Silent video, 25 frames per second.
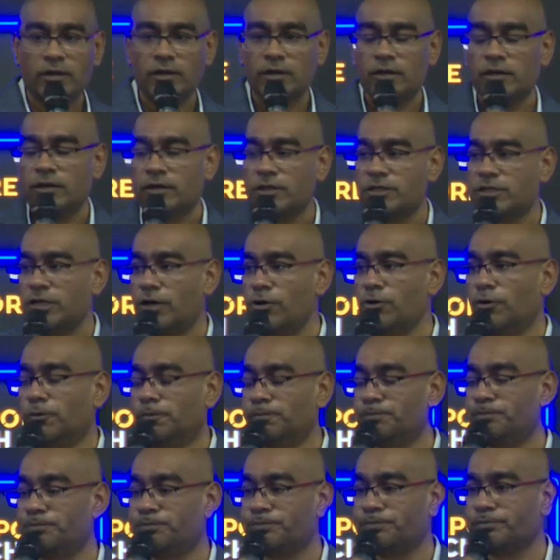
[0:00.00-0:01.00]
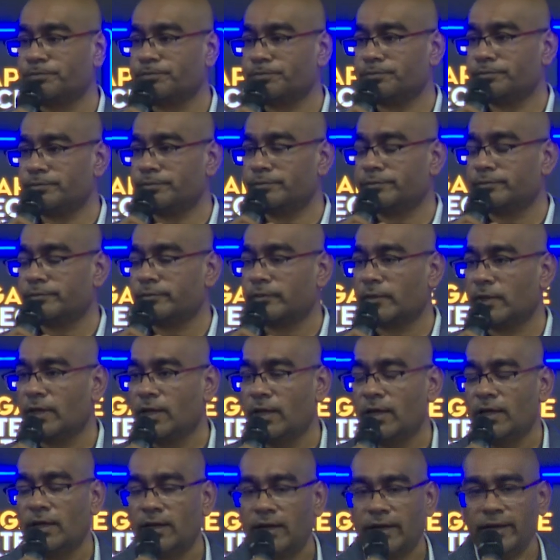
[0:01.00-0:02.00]
So
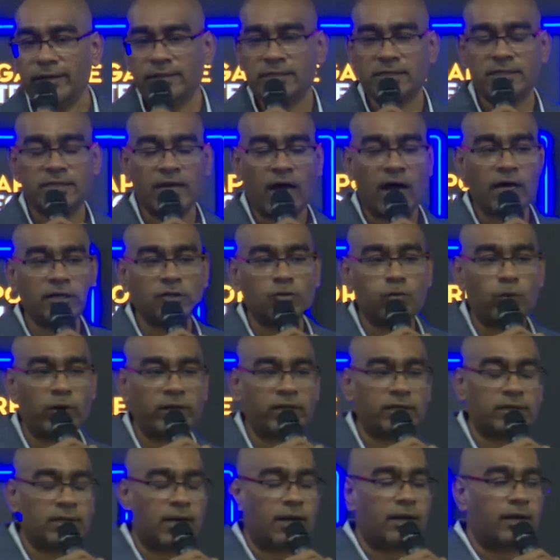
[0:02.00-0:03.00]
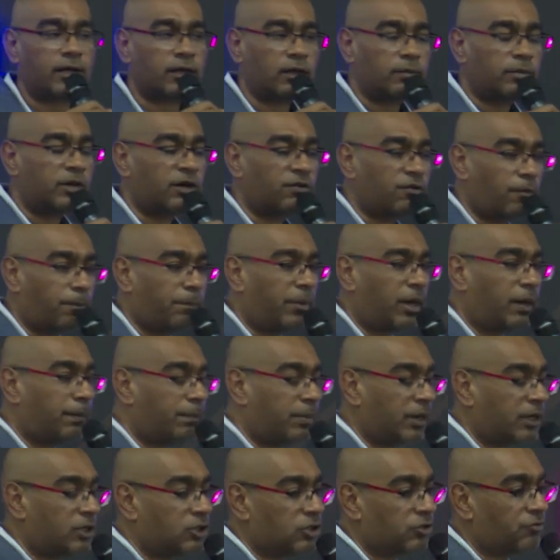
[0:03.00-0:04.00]
let's start with a little bit of a big
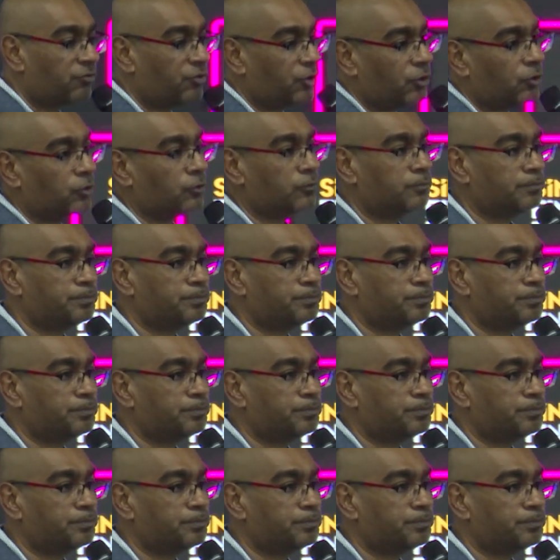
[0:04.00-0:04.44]
picture view.